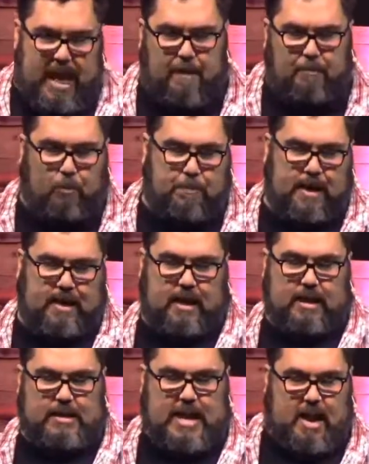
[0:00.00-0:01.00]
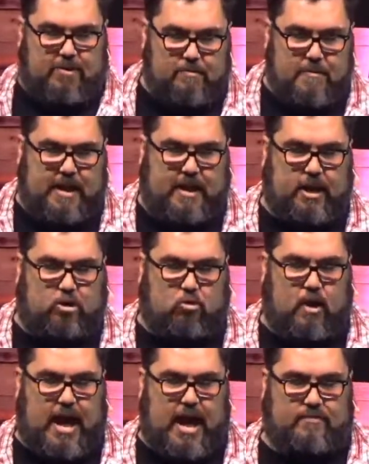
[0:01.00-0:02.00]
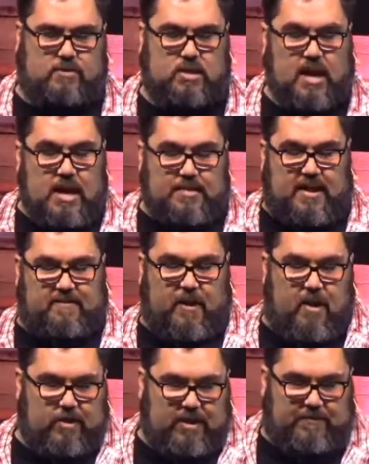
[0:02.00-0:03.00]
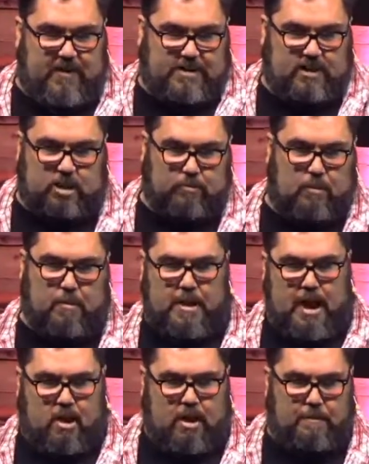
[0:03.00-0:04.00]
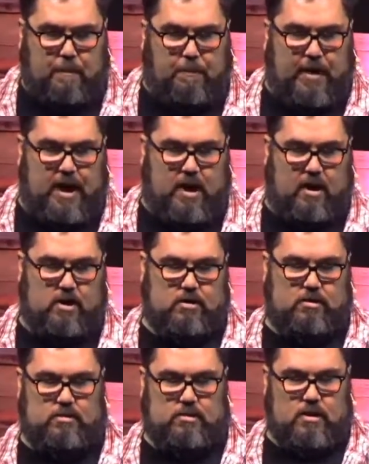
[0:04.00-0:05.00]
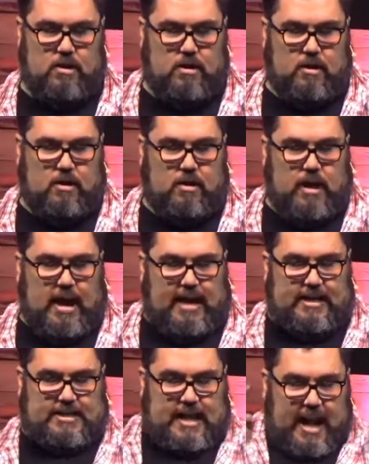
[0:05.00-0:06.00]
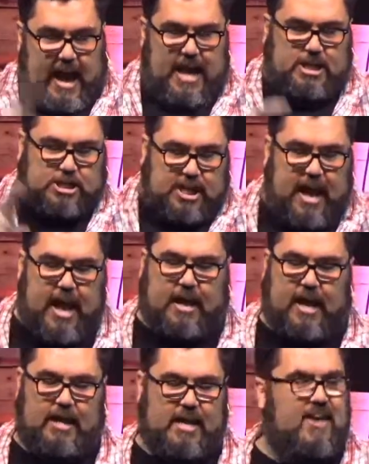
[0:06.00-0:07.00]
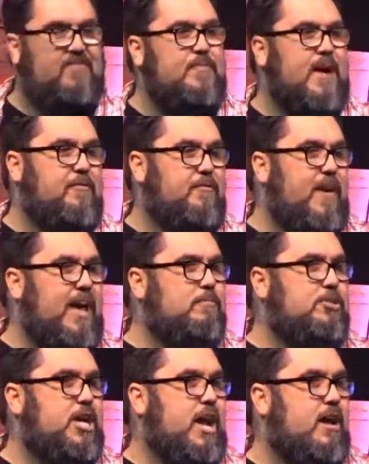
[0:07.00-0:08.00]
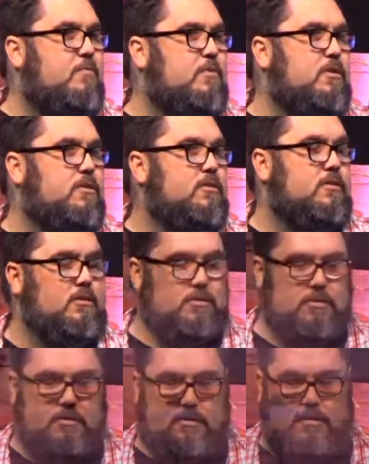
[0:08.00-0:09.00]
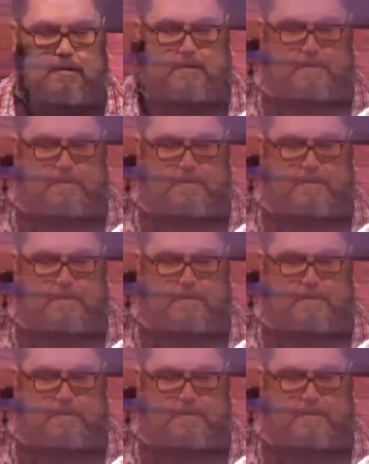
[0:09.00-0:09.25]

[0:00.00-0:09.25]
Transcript: Apple and now they're making crafts. They've already visited the mayor and prepare. And it's hashtag I love my fam jam. Young couples